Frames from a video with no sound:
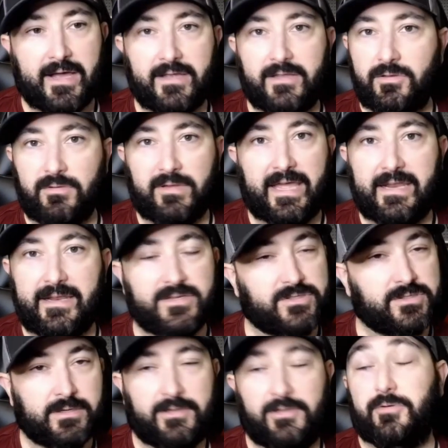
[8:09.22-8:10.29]

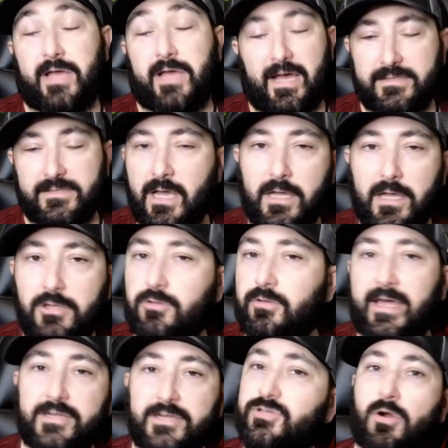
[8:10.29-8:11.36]
ladies
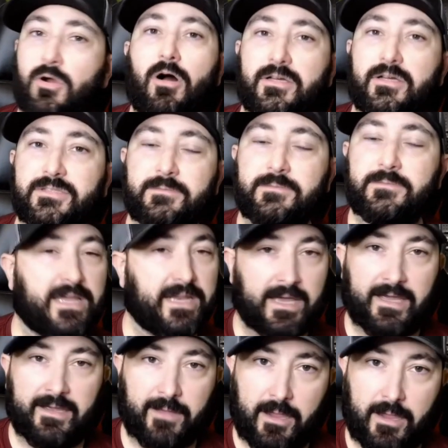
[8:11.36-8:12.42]
are awesome, and
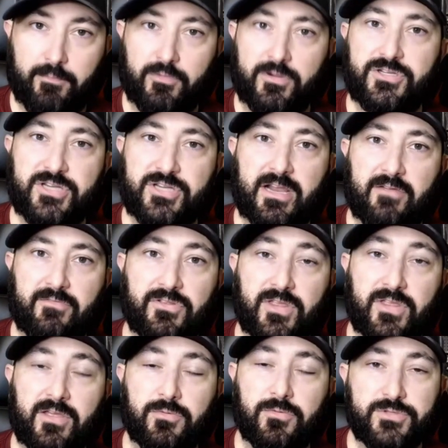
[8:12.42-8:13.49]
I appreciate
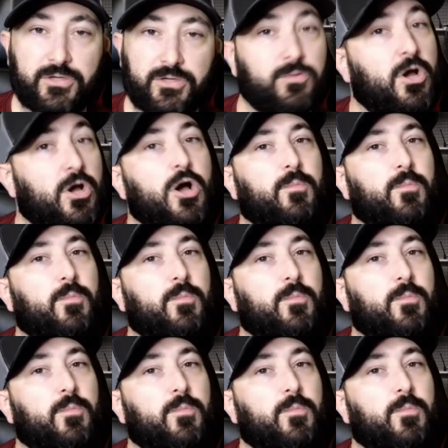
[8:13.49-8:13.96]
everything you do,